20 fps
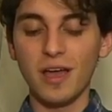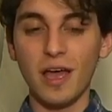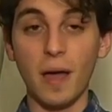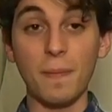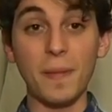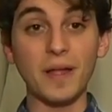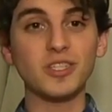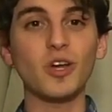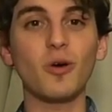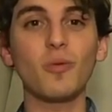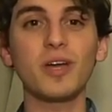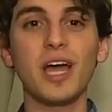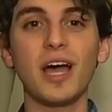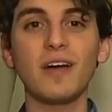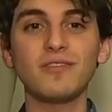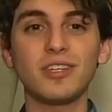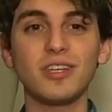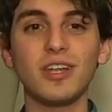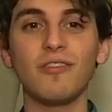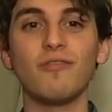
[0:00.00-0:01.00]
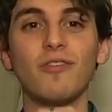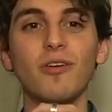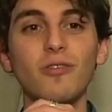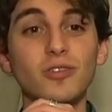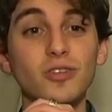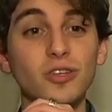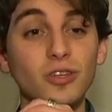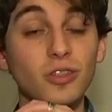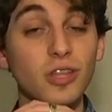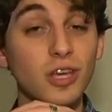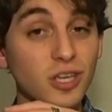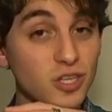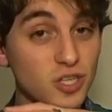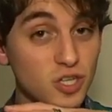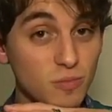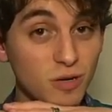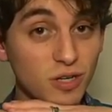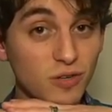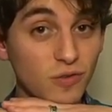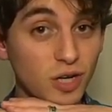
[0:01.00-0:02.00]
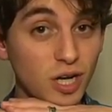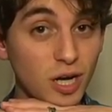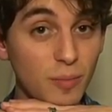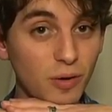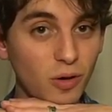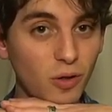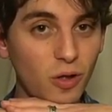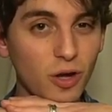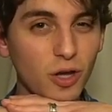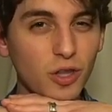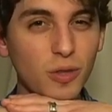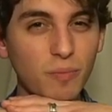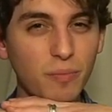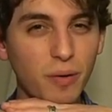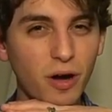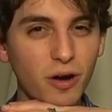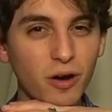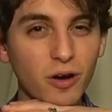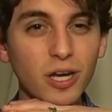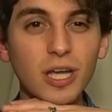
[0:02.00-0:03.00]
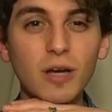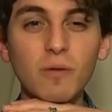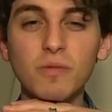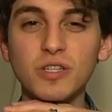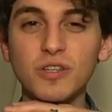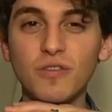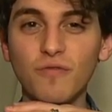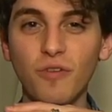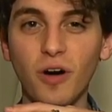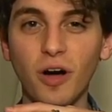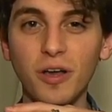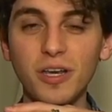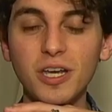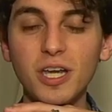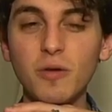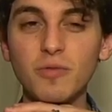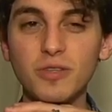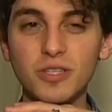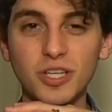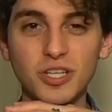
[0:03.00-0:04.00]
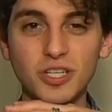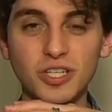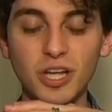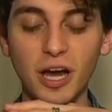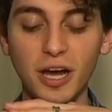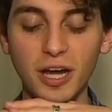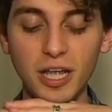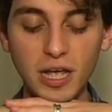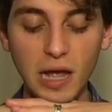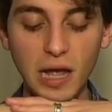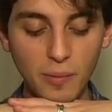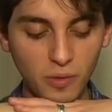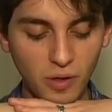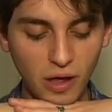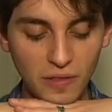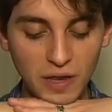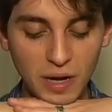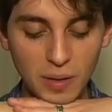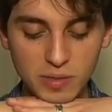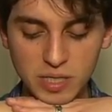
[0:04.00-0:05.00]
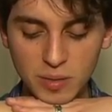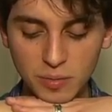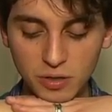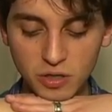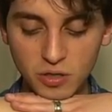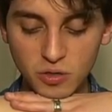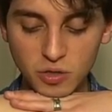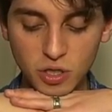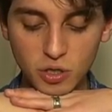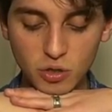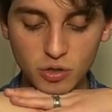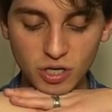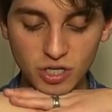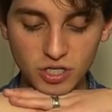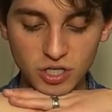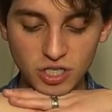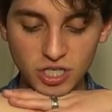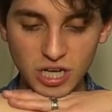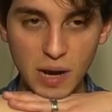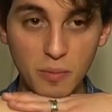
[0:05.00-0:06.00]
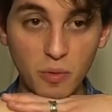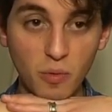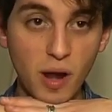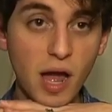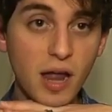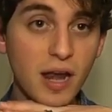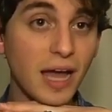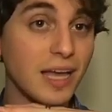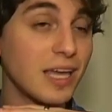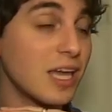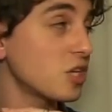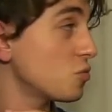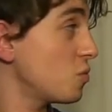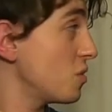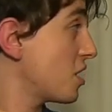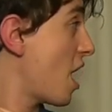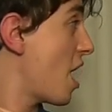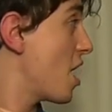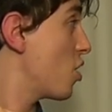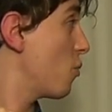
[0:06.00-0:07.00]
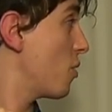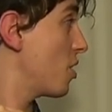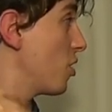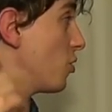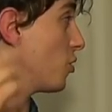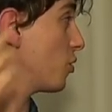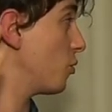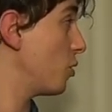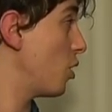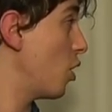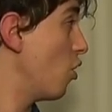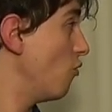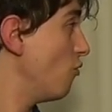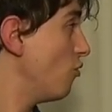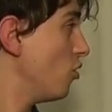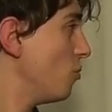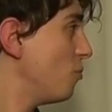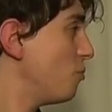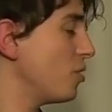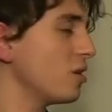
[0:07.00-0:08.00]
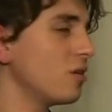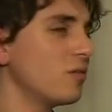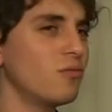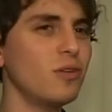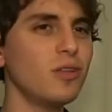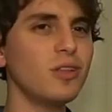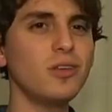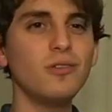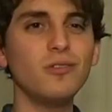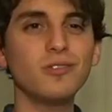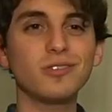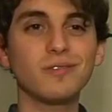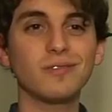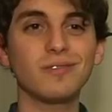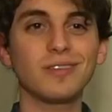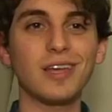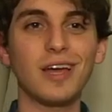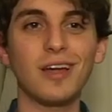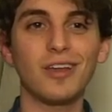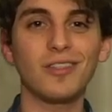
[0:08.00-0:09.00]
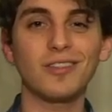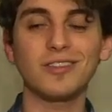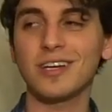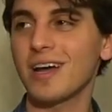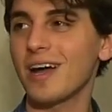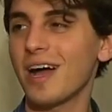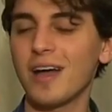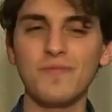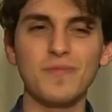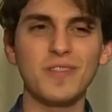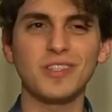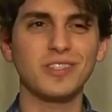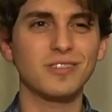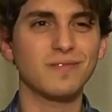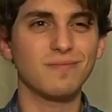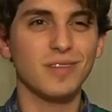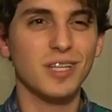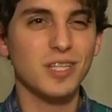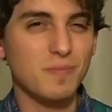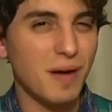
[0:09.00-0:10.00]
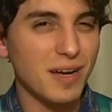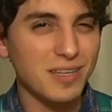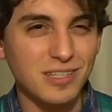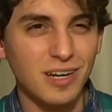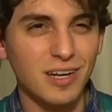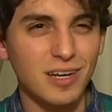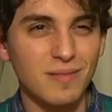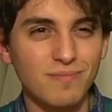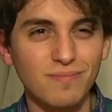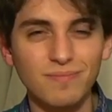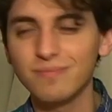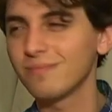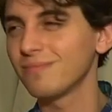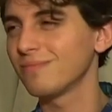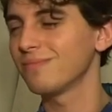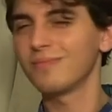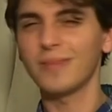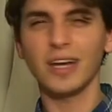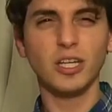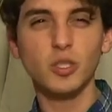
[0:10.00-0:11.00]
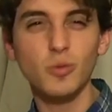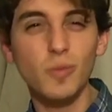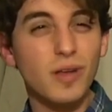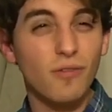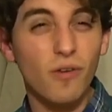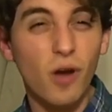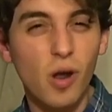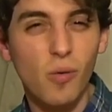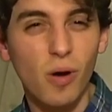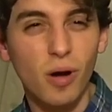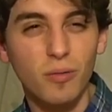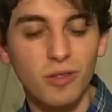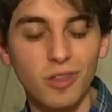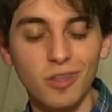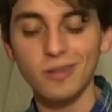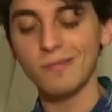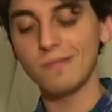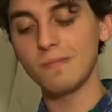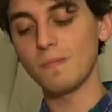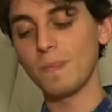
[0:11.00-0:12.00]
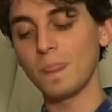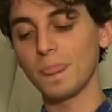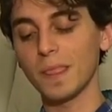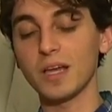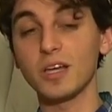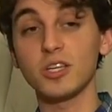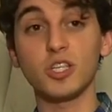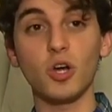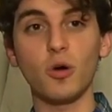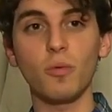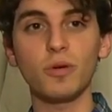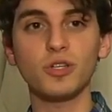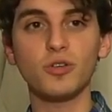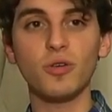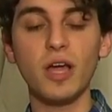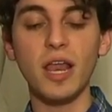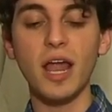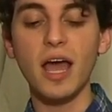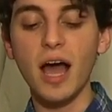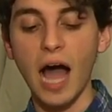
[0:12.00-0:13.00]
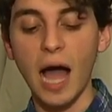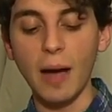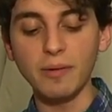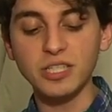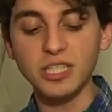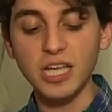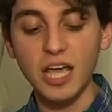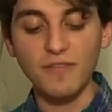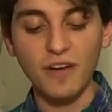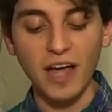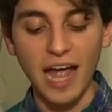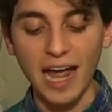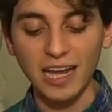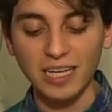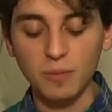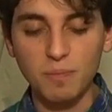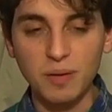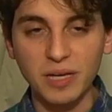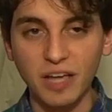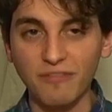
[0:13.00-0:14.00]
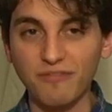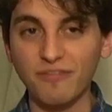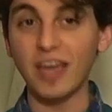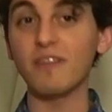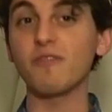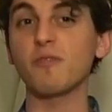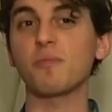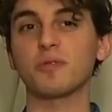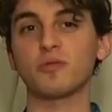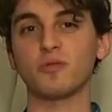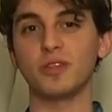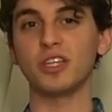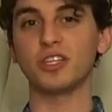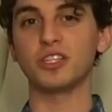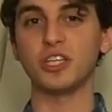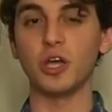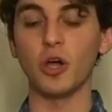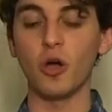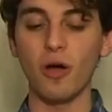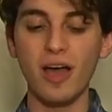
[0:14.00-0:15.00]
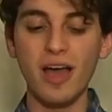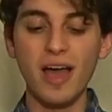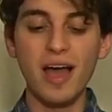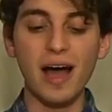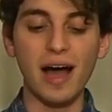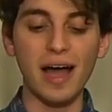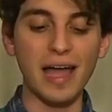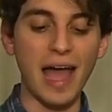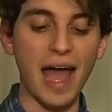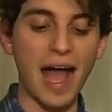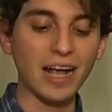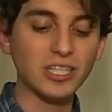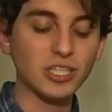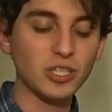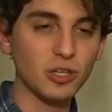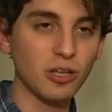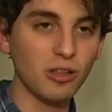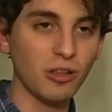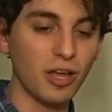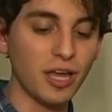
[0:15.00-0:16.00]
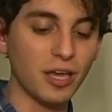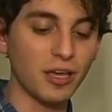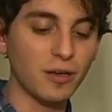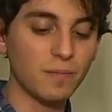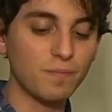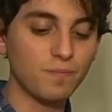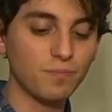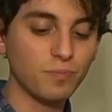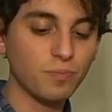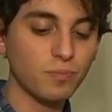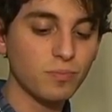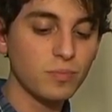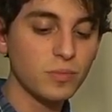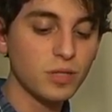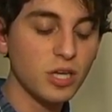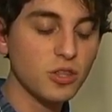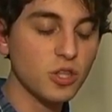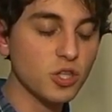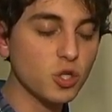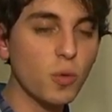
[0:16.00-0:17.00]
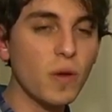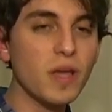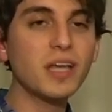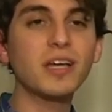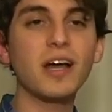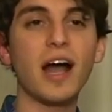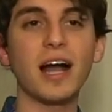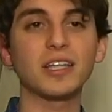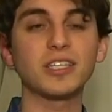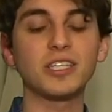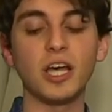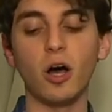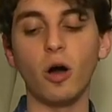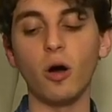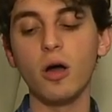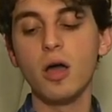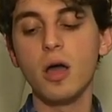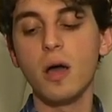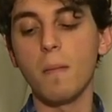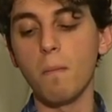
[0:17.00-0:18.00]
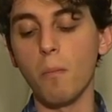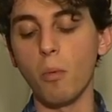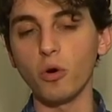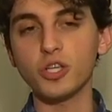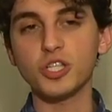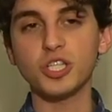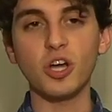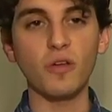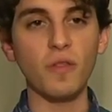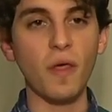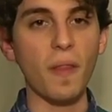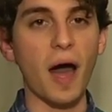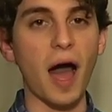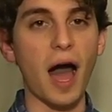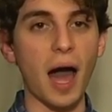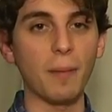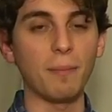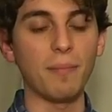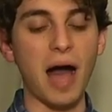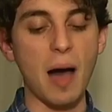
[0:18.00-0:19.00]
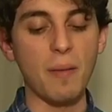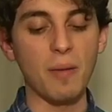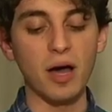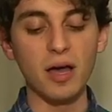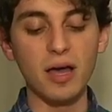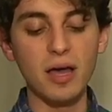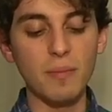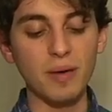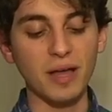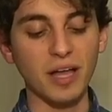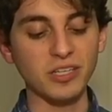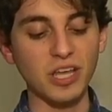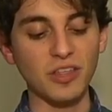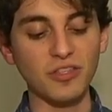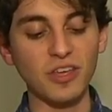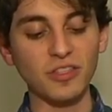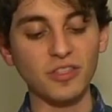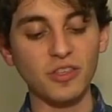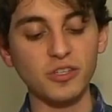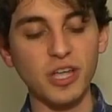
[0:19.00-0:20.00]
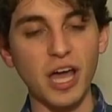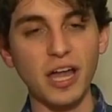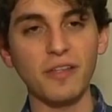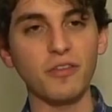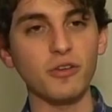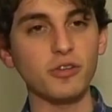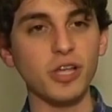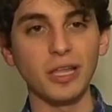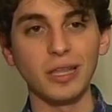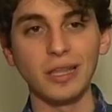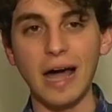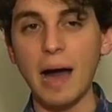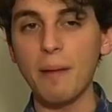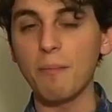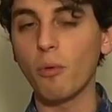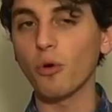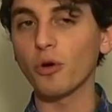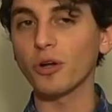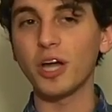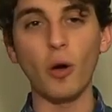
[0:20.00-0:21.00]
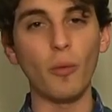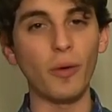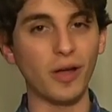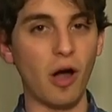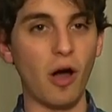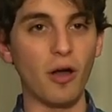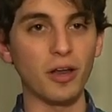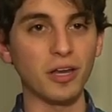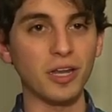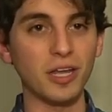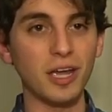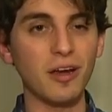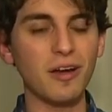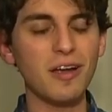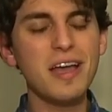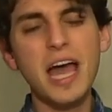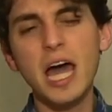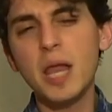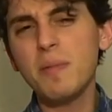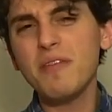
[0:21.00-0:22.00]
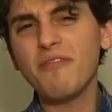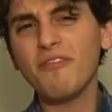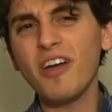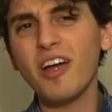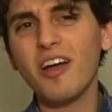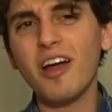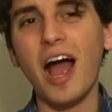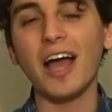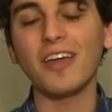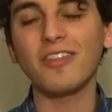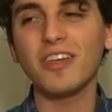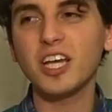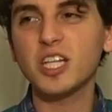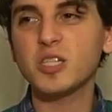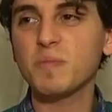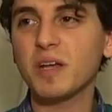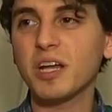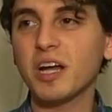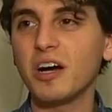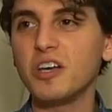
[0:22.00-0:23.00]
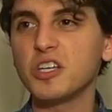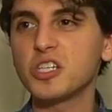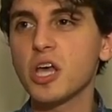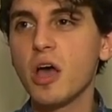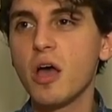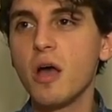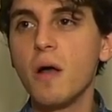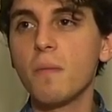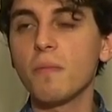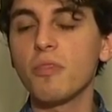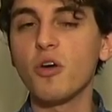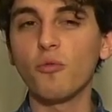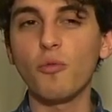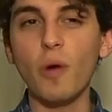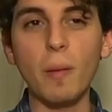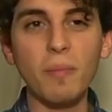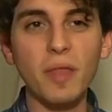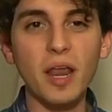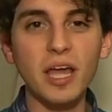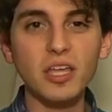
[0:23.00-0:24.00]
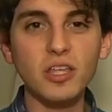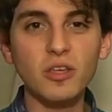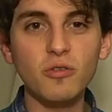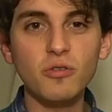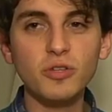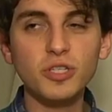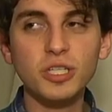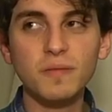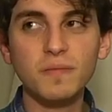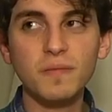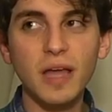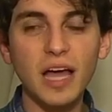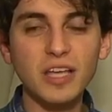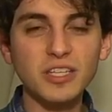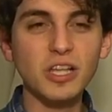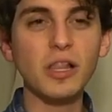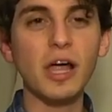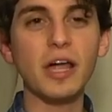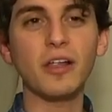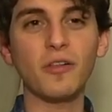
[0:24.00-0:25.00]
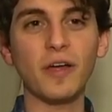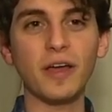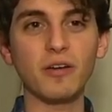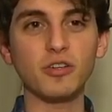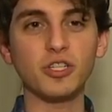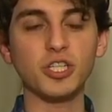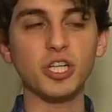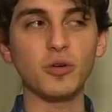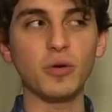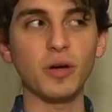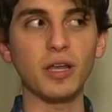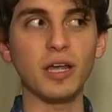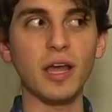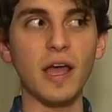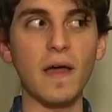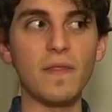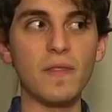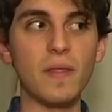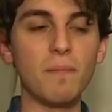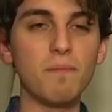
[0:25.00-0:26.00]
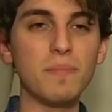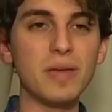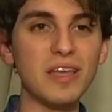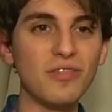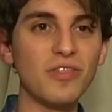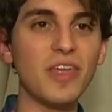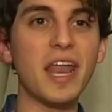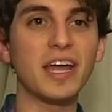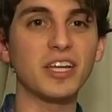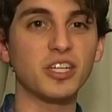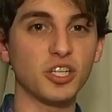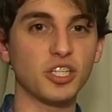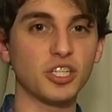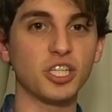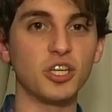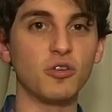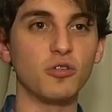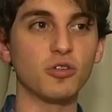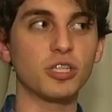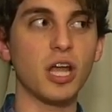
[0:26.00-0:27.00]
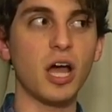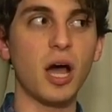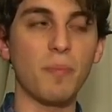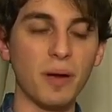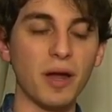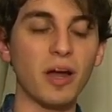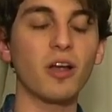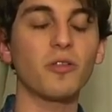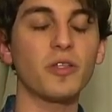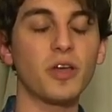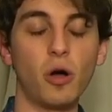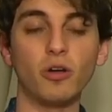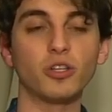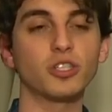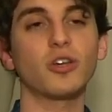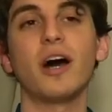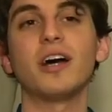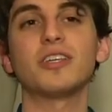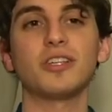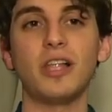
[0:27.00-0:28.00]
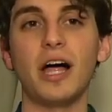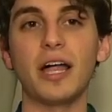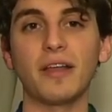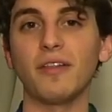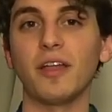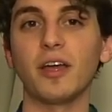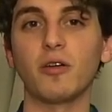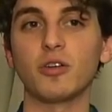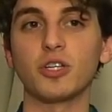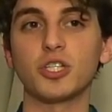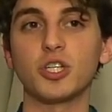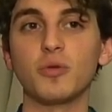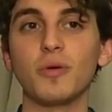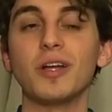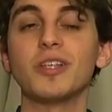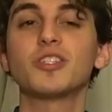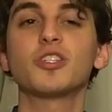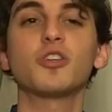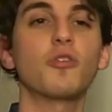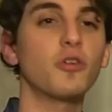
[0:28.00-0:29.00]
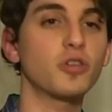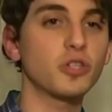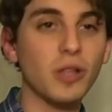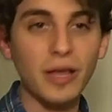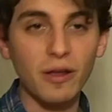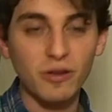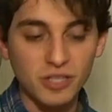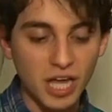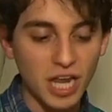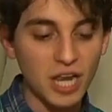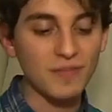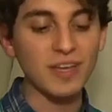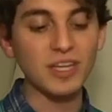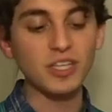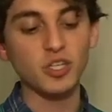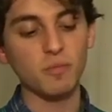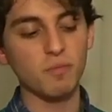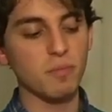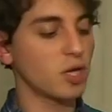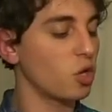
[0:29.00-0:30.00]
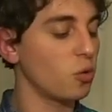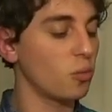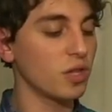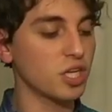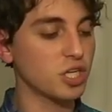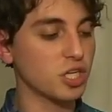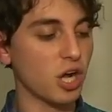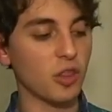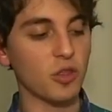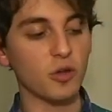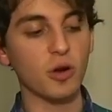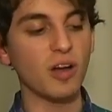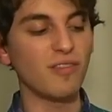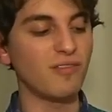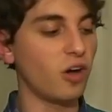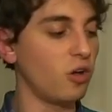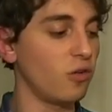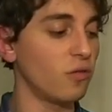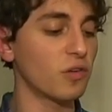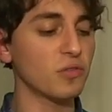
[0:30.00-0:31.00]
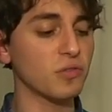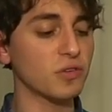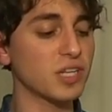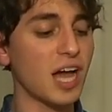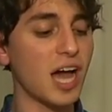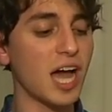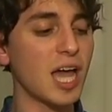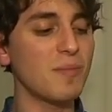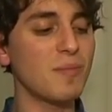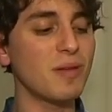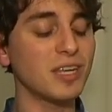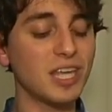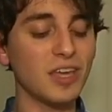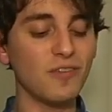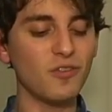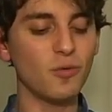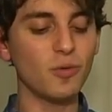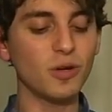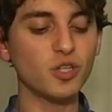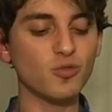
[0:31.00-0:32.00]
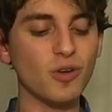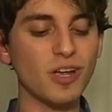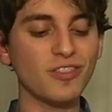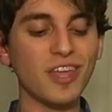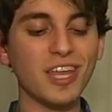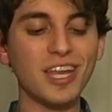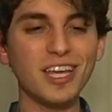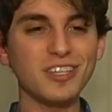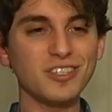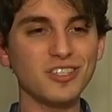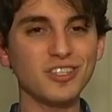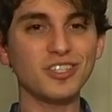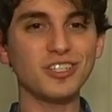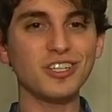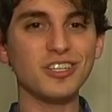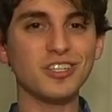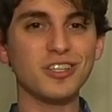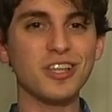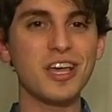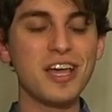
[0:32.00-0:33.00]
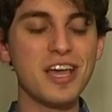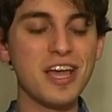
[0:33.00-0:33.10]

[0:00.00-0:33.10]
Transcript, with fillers: And that's all we had today, folks. Thank you so much for coming along at the bar. It was fun. It was exciting. I'm glad that I was able to do two drinks this time around. I guess we kind of went a little over, but really, who's counting the time? It's it's my time. I can do whatever I want with it. So it was great. I would say if I had to pick a favorite between the two, I actually like the twig cocktail more so than the hot mama because I think there's got there's a lot more going on in here. And to be fair, I think it's because the rum that I use has a lot of layers to it, and the mead that I just used apparently also has a lot of layers to it. So those layers kind of intermingle with each other, evolve over time, and give you a drink that isn't just